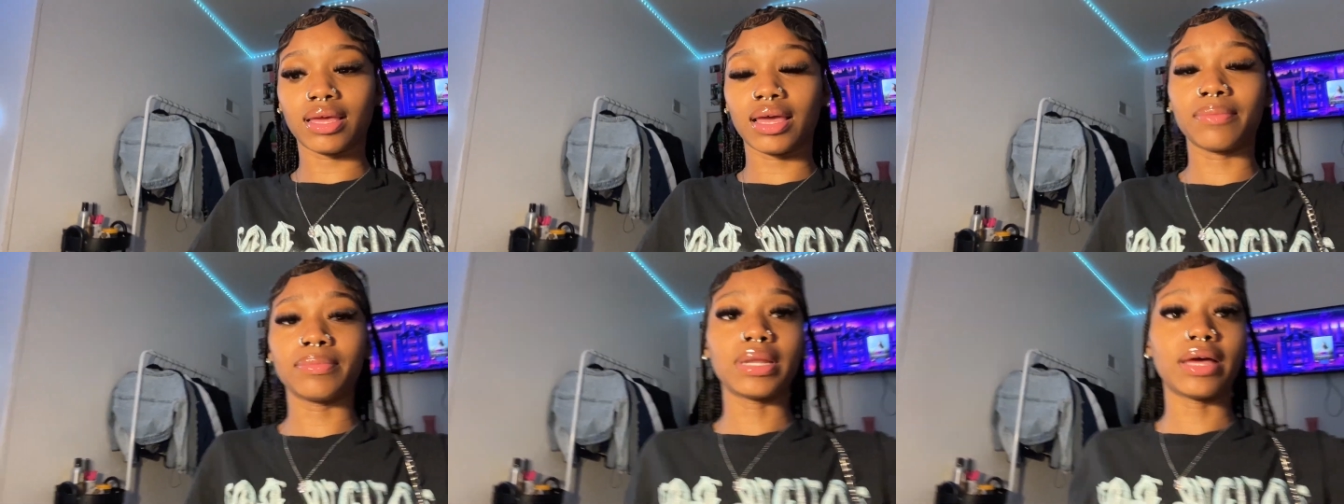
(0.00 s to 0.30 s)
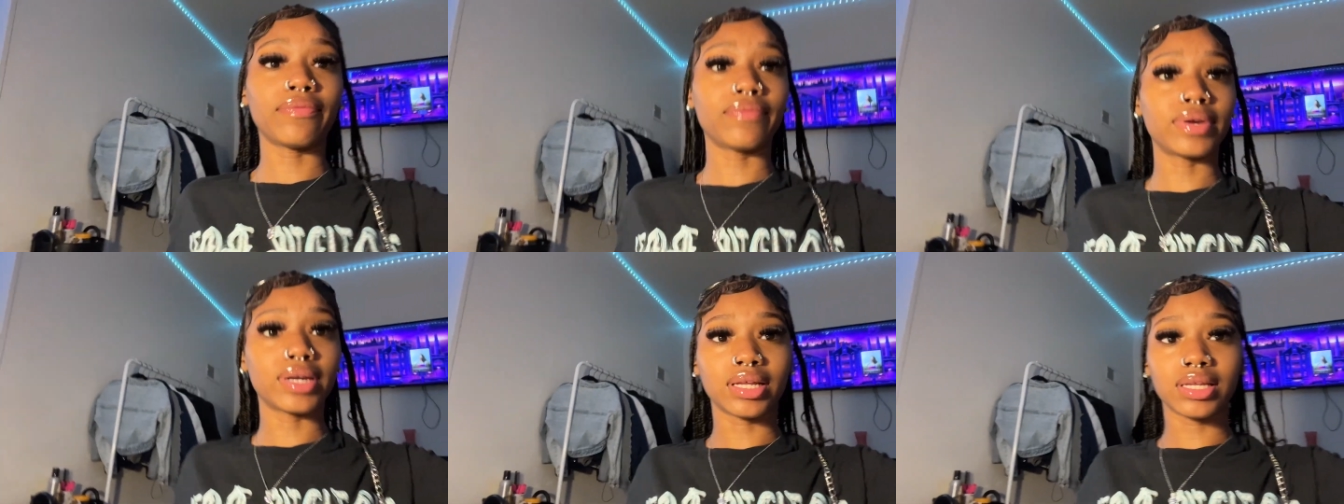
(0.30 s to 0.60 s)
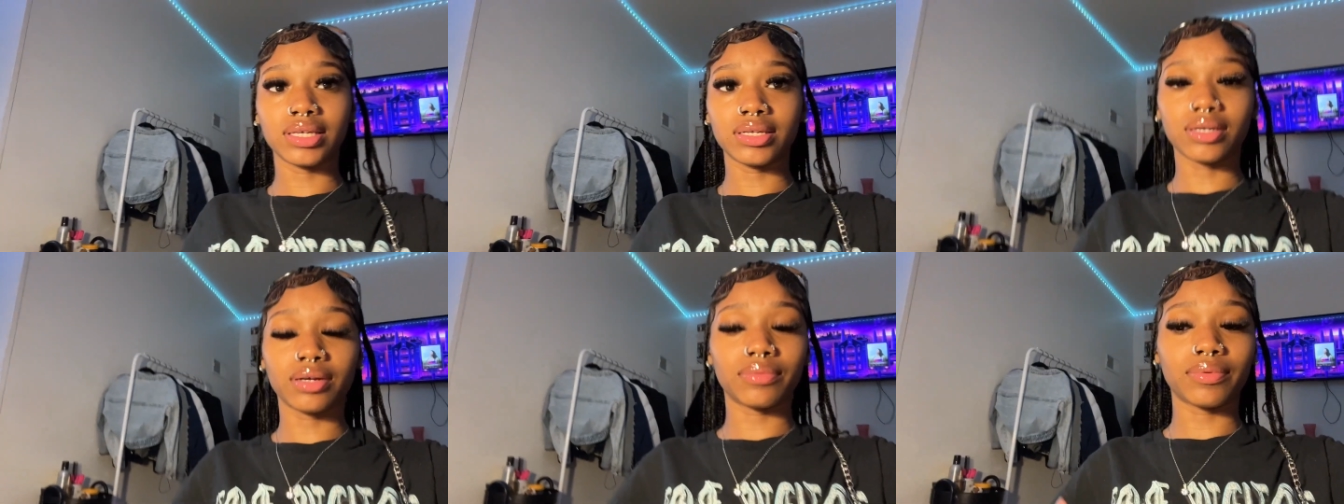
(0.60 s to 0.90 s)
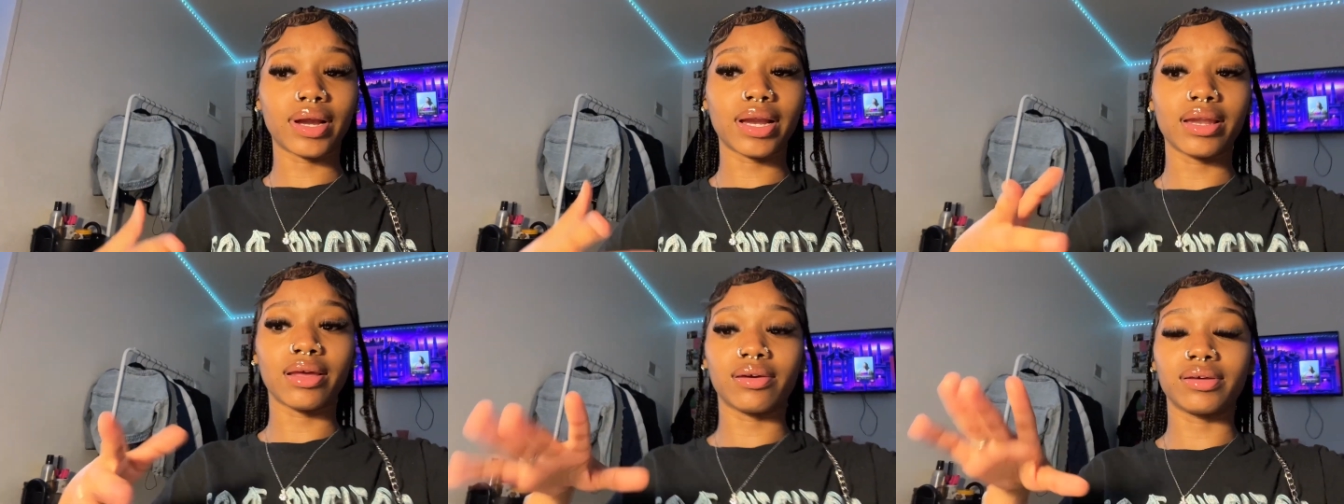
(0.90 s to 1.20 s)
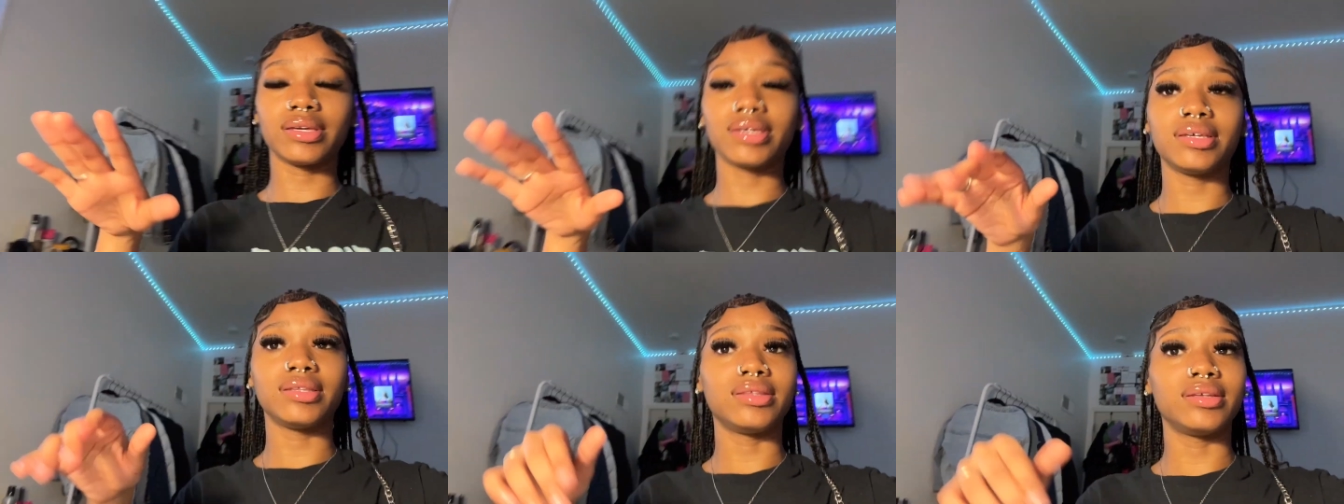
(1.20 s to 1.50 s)
I'm not gonna clean up right now
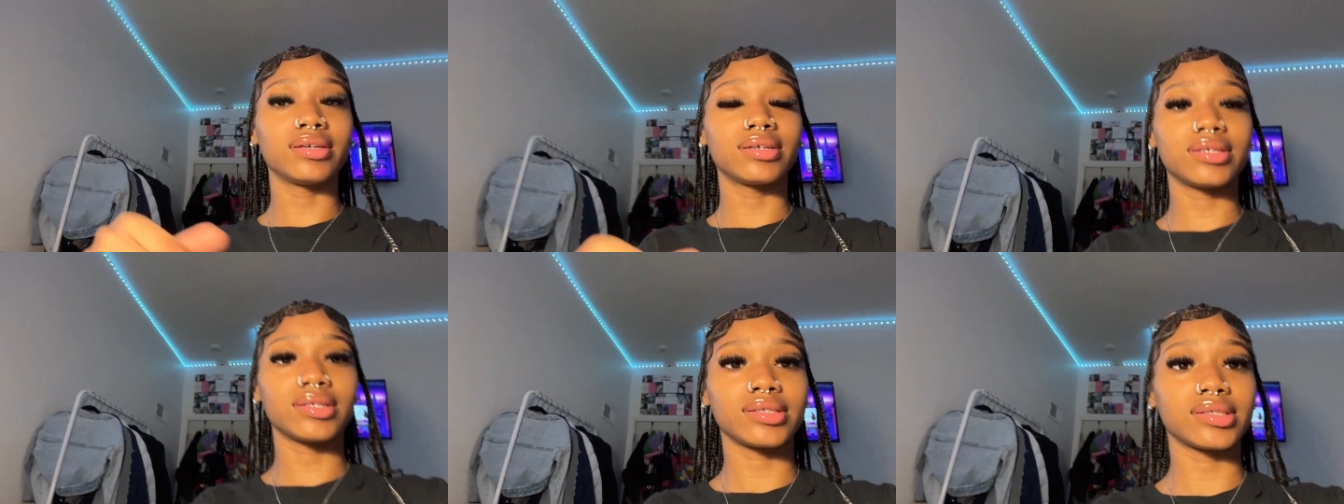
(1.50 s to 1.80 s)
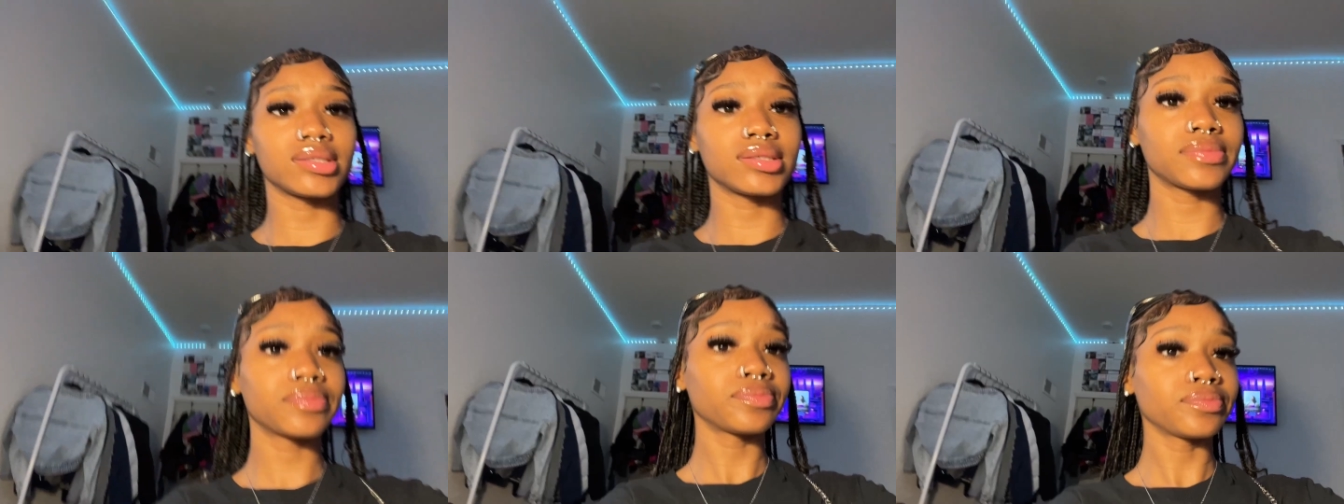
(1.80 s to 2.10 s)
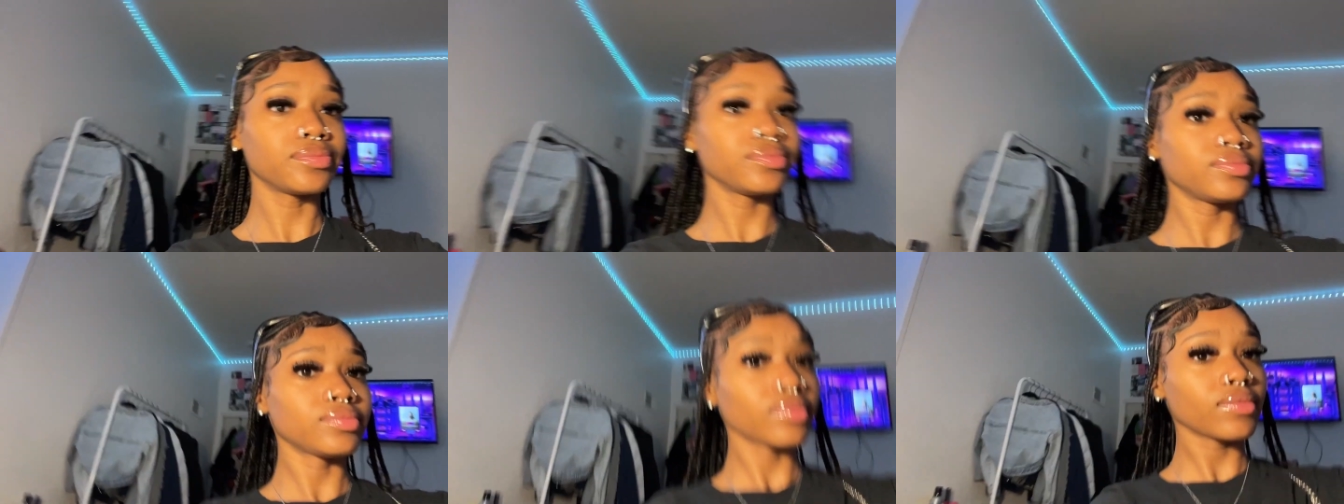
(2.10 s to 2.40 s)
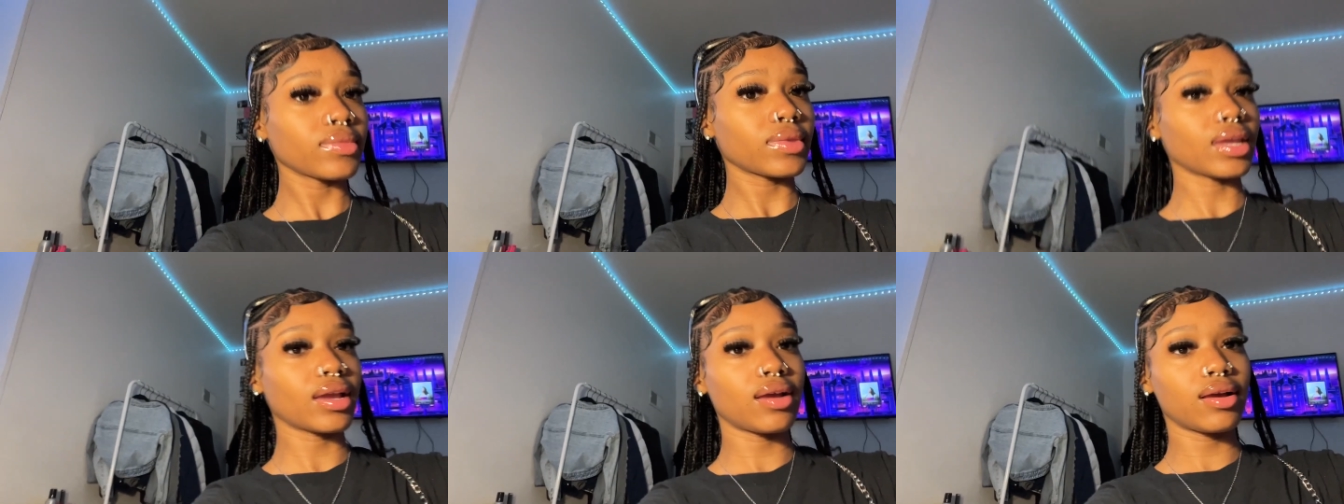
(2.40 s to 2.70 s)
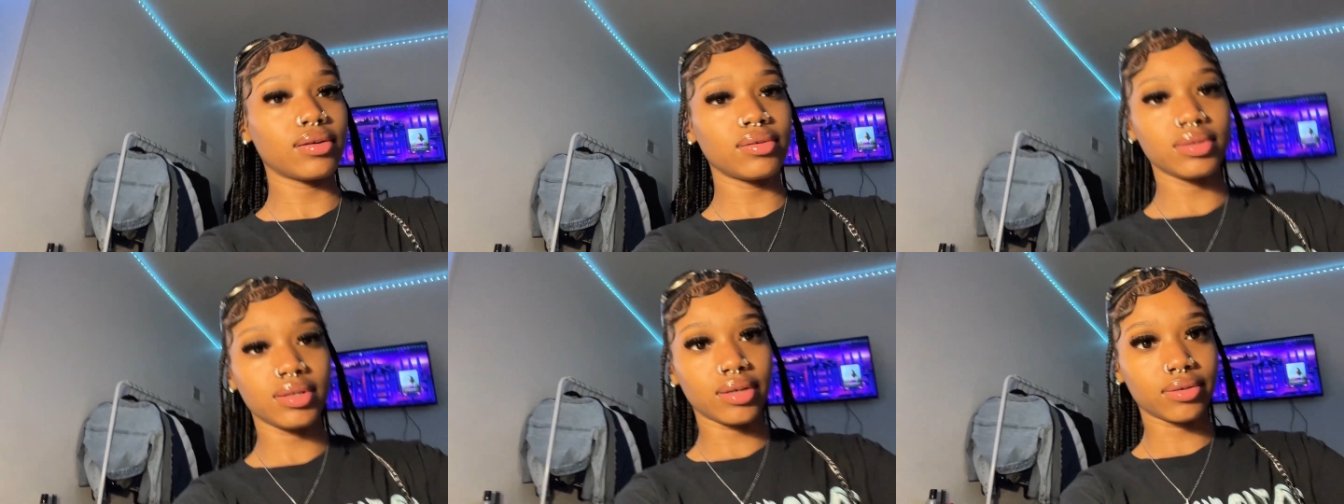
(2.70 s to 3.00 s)
either because I
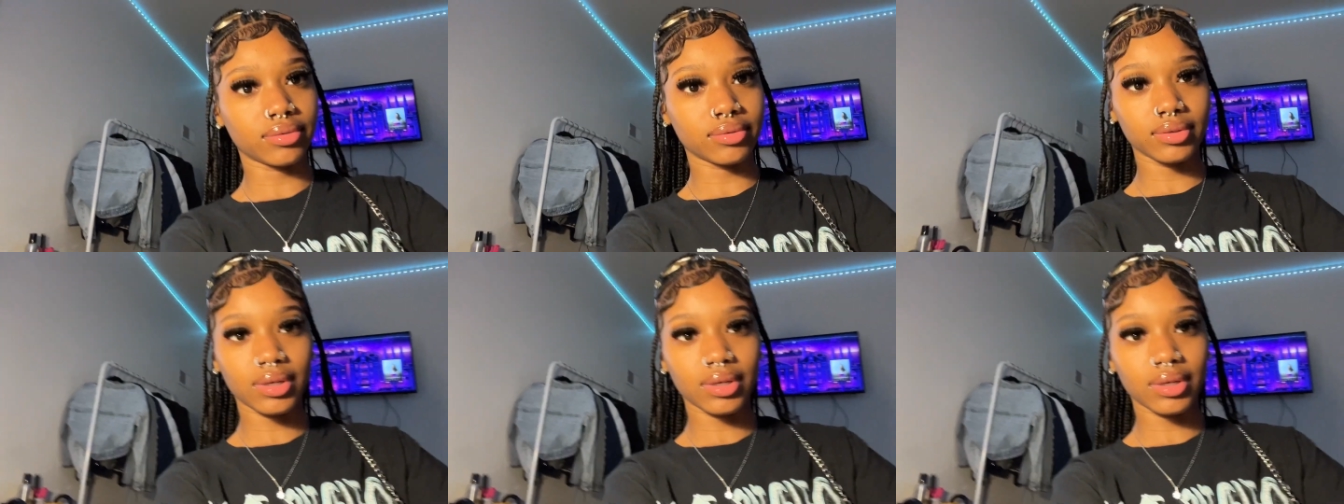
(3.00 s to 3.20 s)
don't know.